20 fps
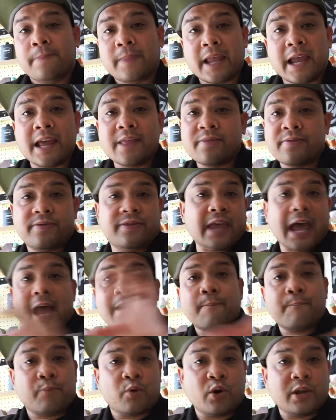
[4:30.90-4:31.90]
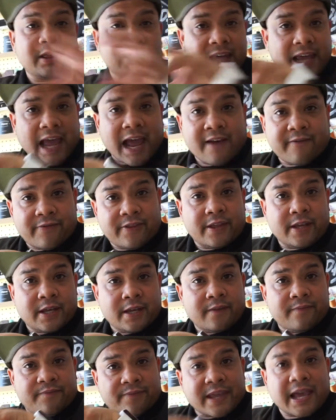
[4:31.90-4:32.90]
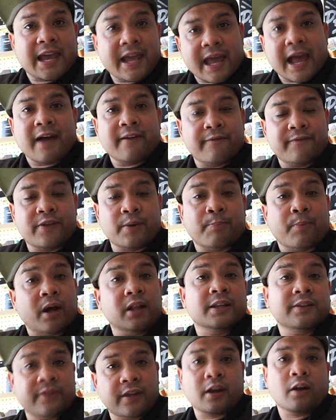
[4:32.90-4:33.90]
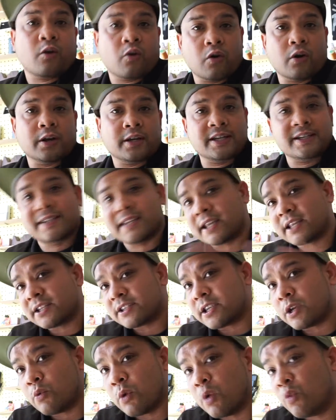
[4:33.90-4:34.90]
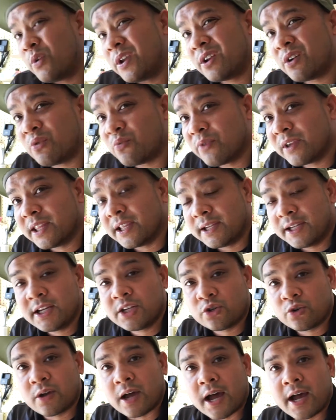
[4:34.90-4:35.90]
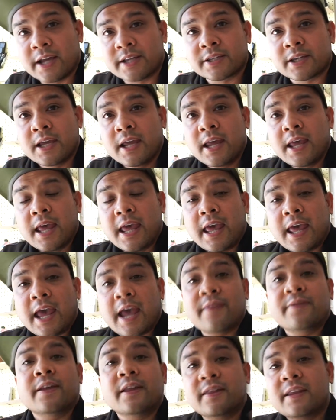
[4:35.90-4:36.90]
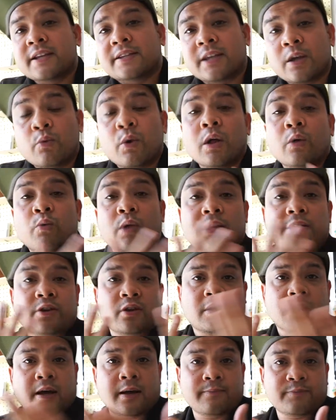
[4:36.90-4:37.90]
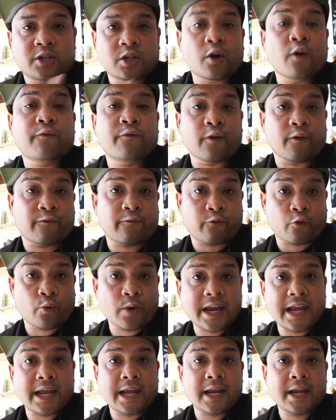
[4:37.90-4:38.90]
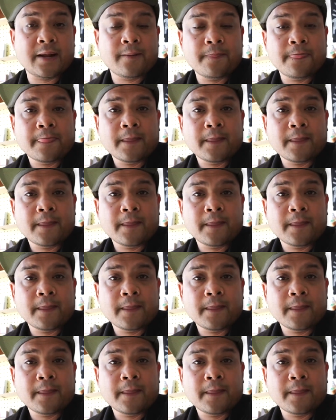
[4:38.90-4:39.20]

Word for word: And that point, they have the, they have the ball in their court because they can say, well, we don't really need you guys. And then they say, well, will you come show for free?